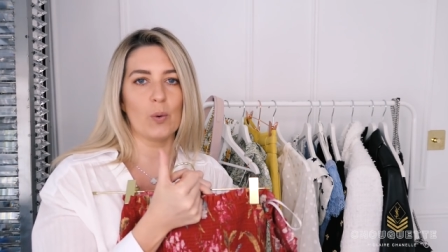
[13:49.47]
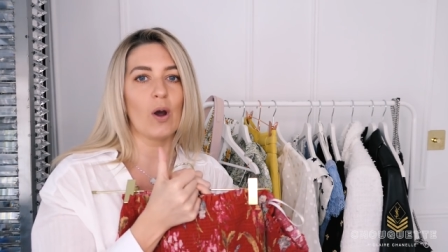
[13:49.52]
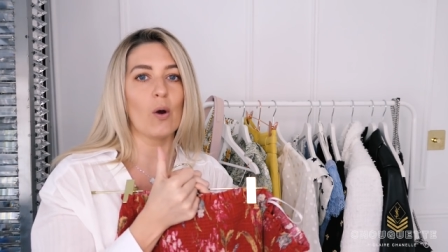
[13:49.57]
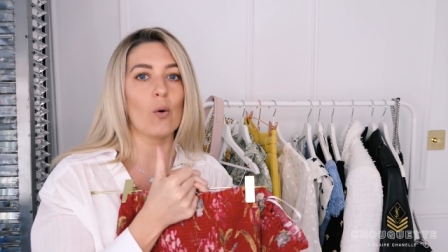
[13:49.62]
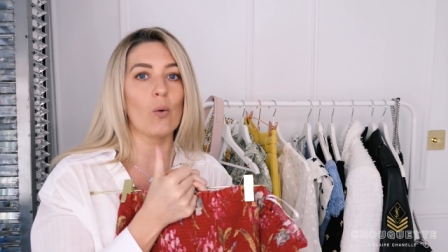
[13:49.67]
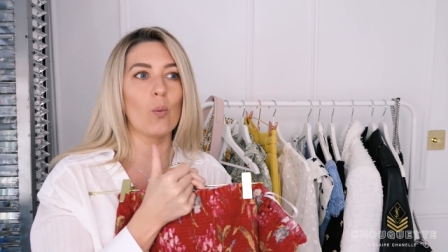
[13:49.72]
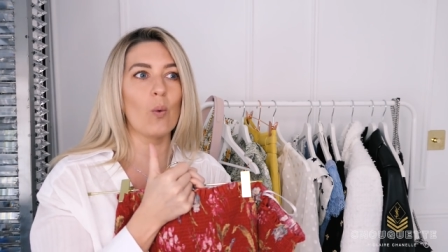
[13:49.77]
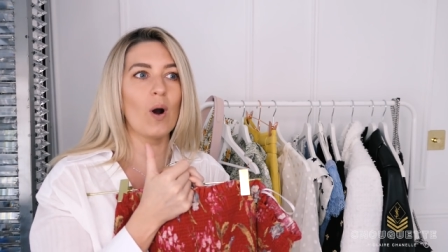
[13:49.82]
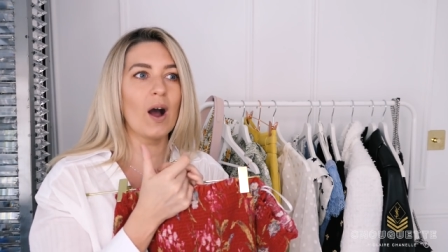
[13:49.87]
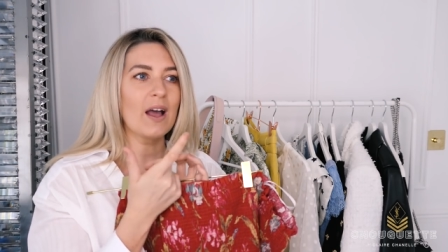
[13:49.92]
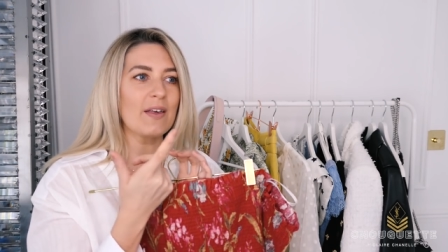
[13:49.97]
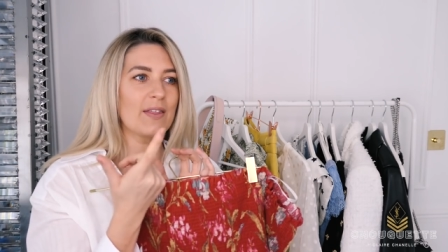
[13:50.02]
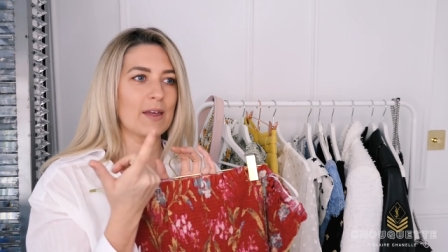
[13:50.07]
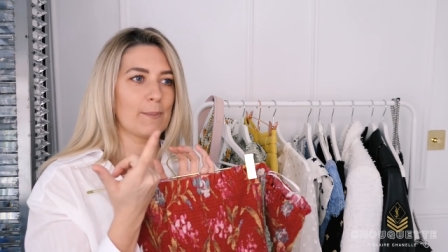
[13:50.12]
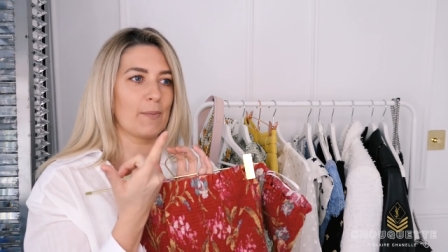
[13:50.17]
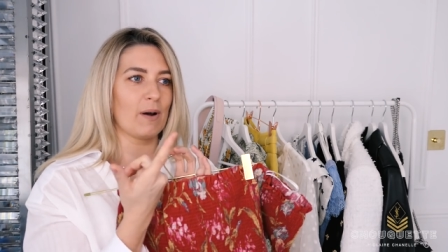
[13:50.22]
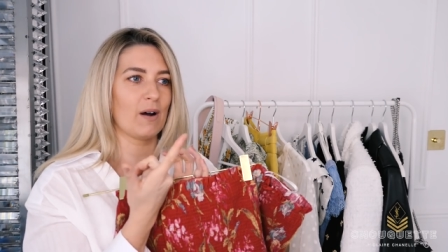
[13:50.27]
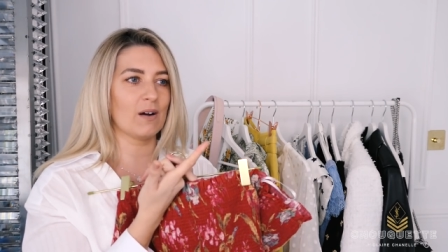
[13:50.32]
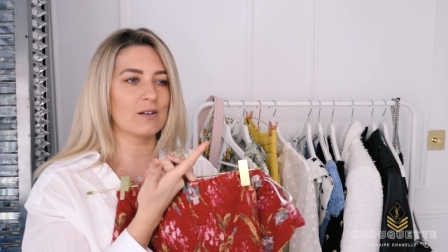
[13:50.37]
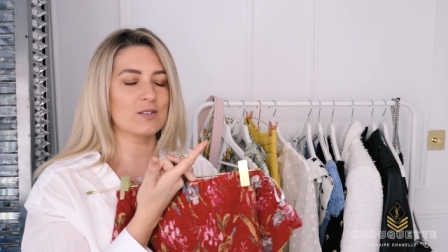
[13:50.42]
wear all white they
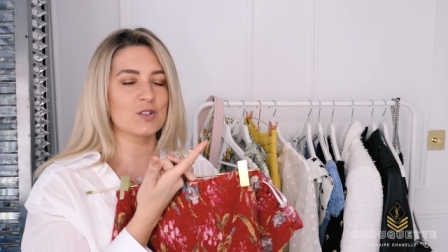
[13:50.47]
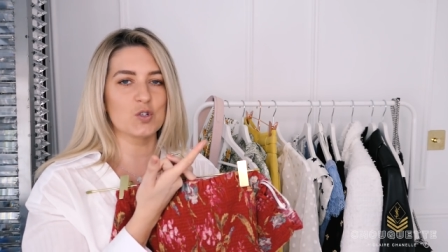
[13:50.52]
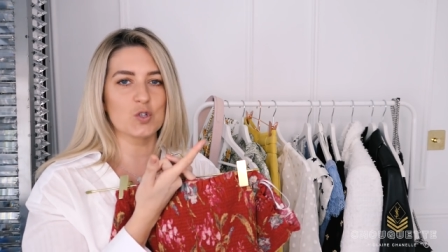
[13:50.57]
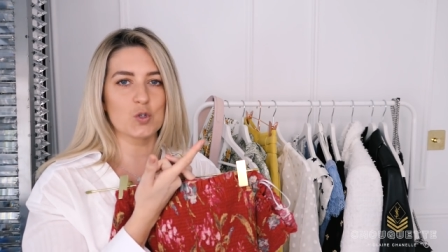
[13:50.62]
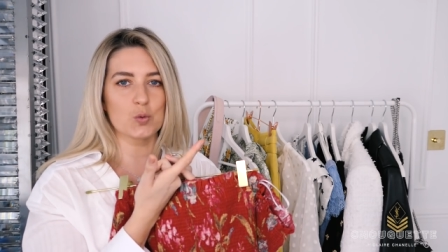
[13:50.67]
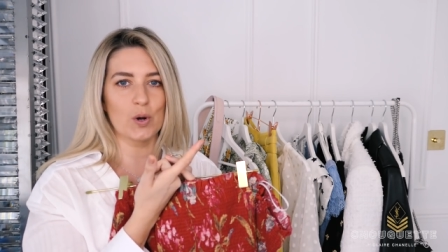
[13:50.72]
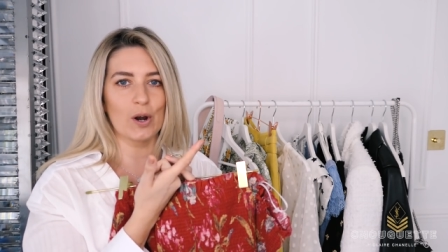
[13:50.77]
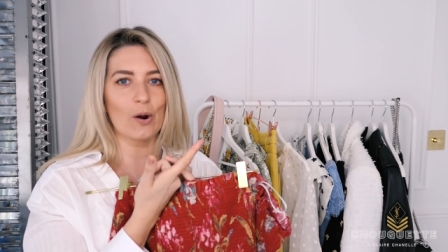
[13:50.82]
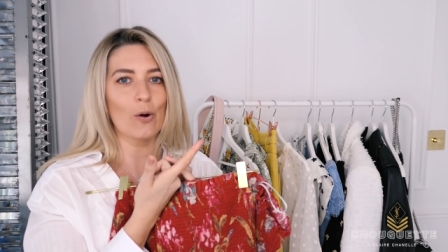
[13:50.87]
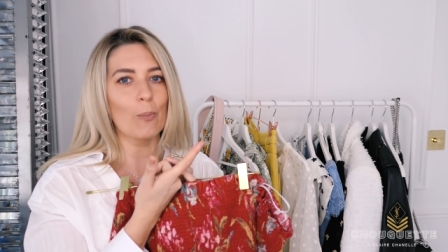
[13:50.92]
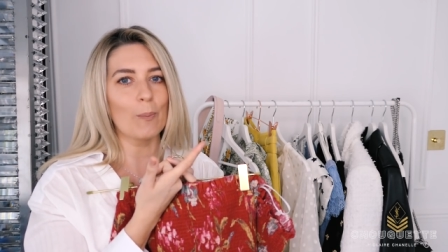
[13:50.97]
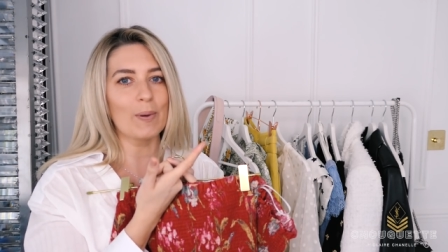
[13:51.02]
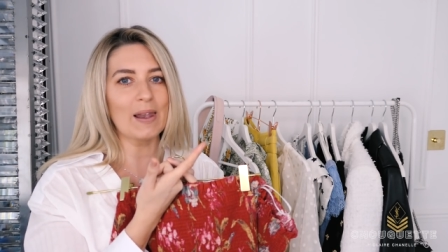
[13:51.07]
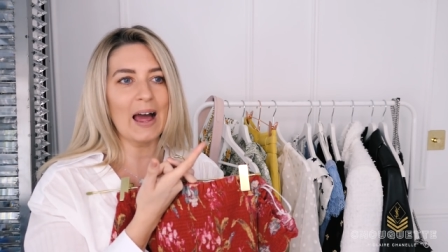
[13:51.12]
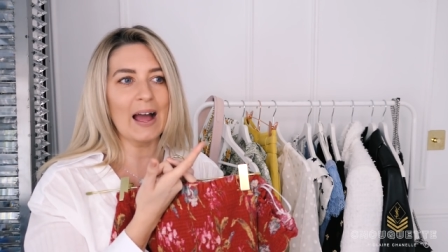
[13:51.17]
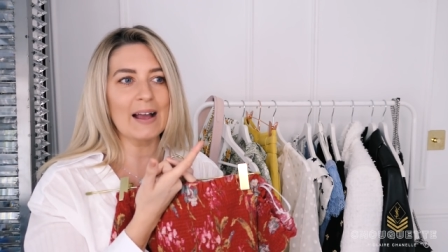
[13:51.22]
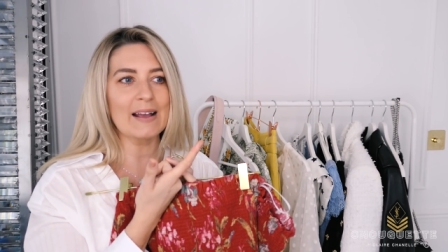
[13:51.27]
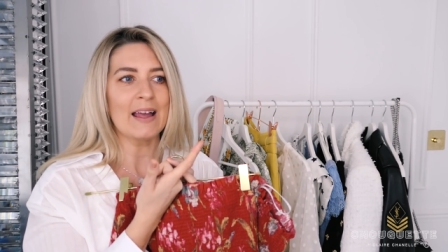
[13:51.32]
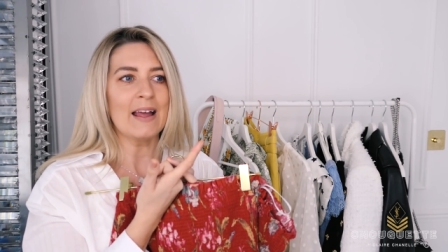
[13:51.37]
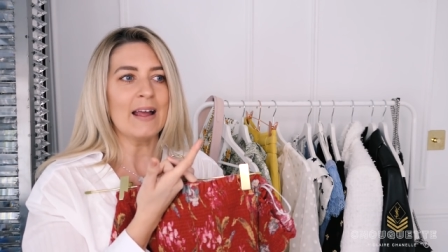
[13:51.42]
might ask you to wear all
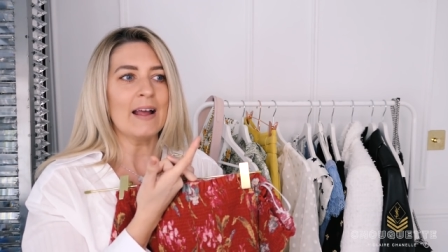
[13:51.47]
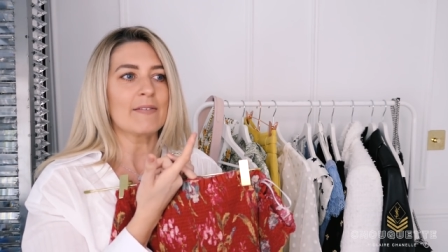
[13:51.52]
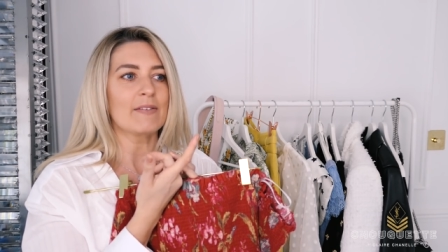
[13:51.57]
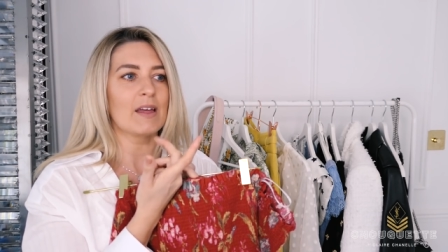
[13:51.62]
black